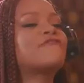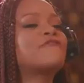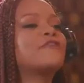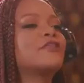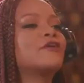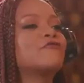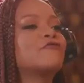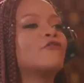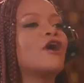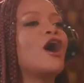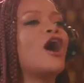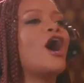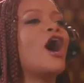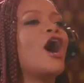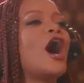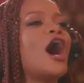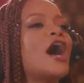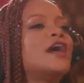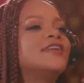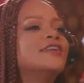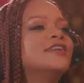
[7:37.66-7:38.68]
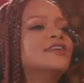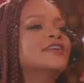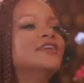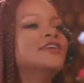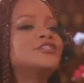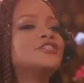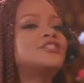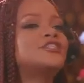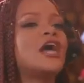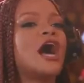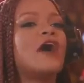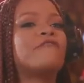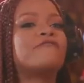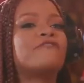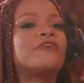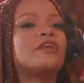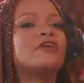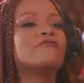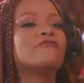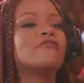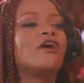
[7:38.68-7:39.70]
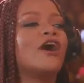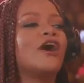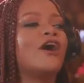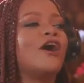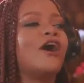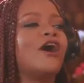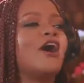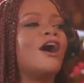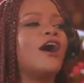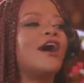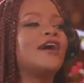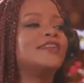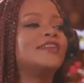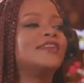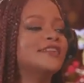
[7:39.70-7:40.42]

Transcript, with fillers: coming a long way is definitely an understatement.